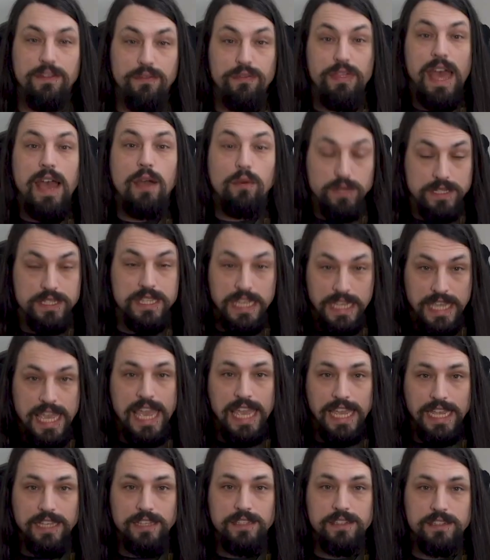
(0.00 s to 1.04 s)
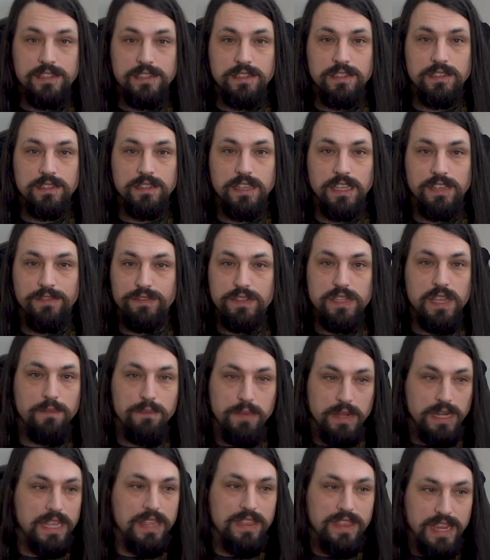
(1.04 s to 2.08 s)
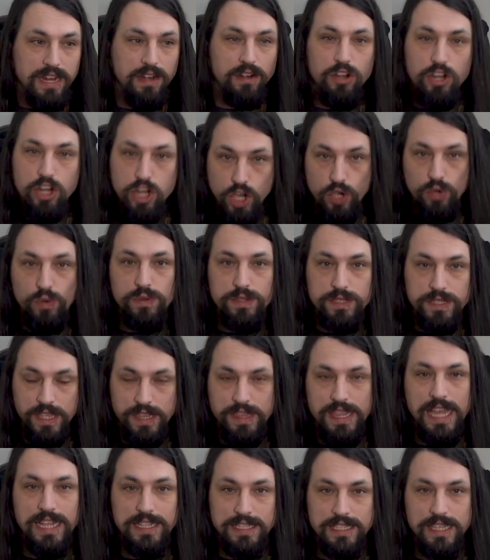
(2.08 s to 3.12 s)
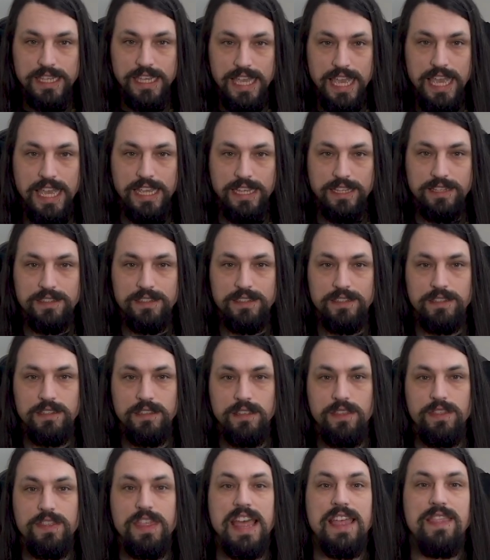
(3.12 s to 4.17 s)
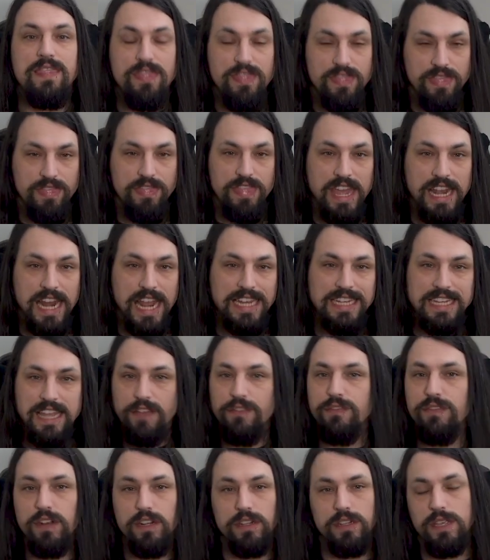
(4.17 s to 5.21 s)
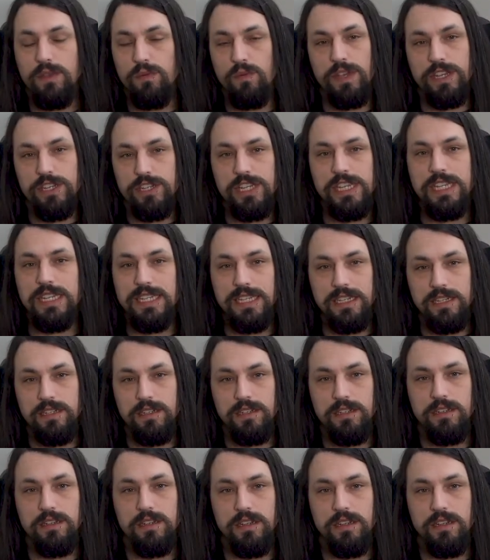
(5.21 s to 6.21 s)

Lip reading: that was the case, if somebody there knows that that's the case, then I definitely wish he didn't